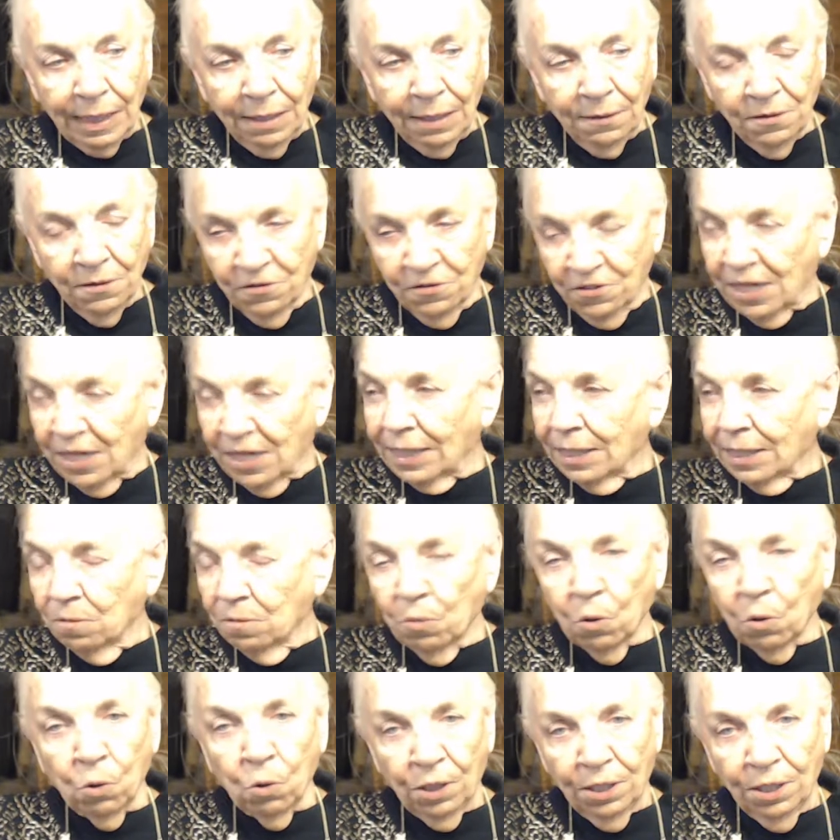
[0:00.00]
the second
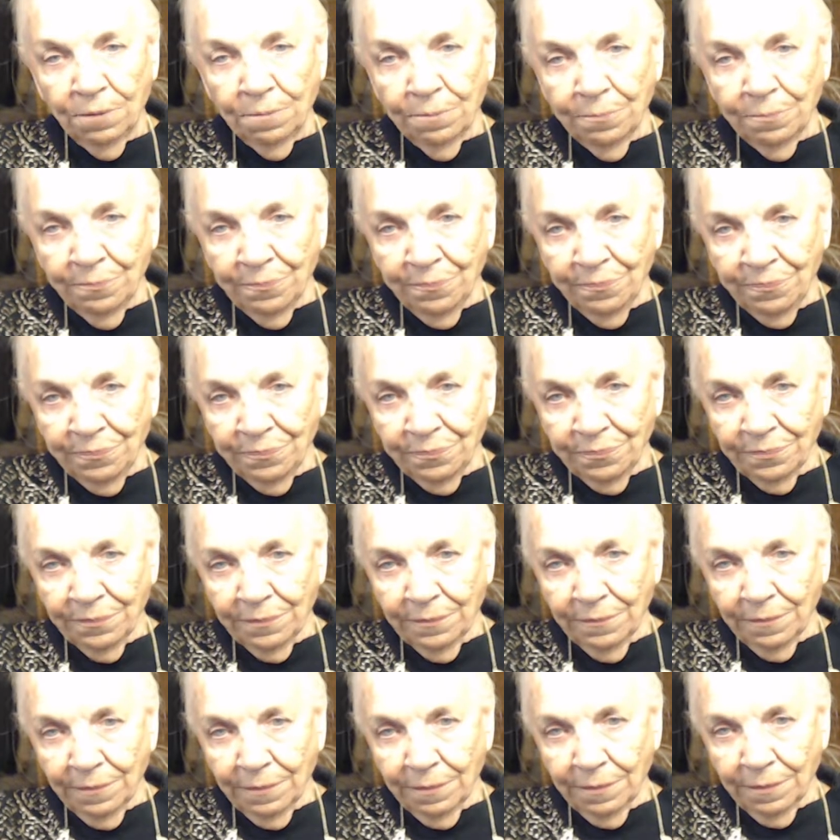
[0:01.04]
born,
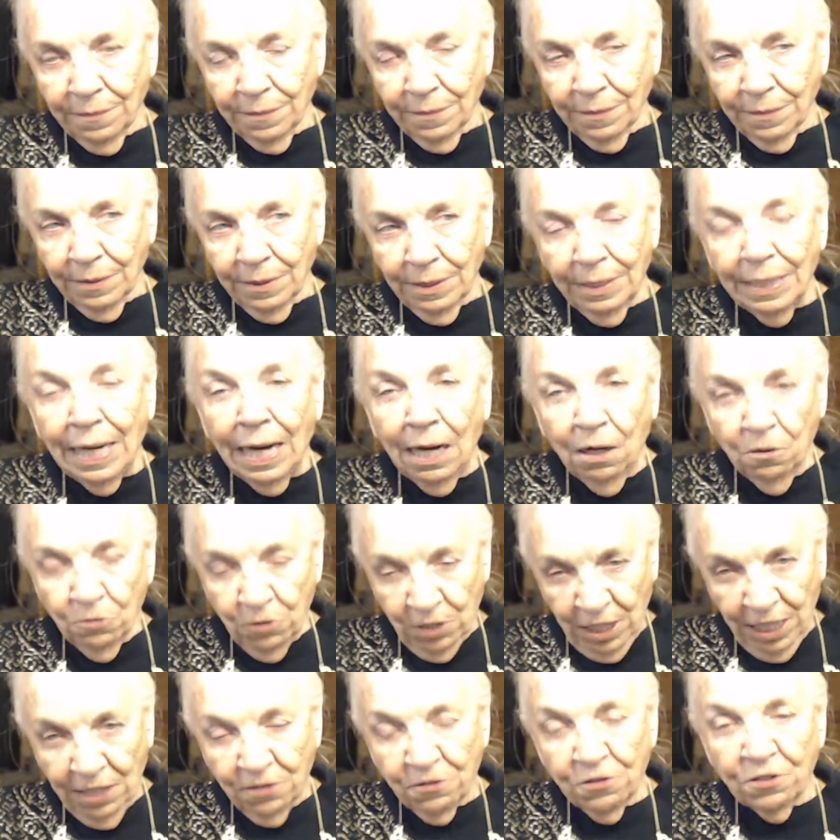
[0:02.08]
now
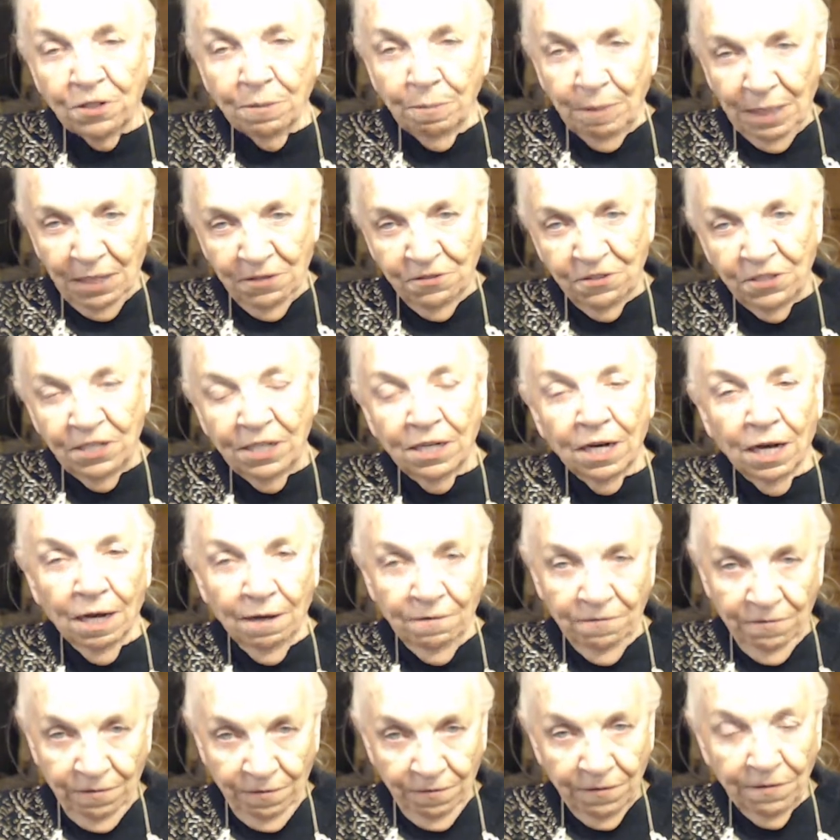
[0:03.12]
takes the blessing of
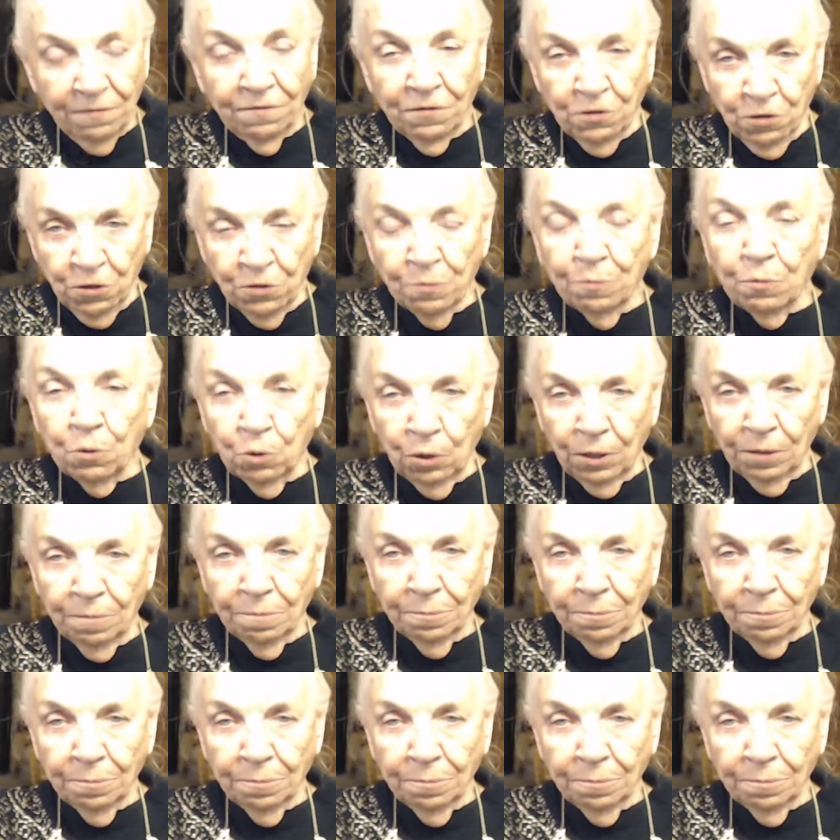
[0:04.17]
the firstborn.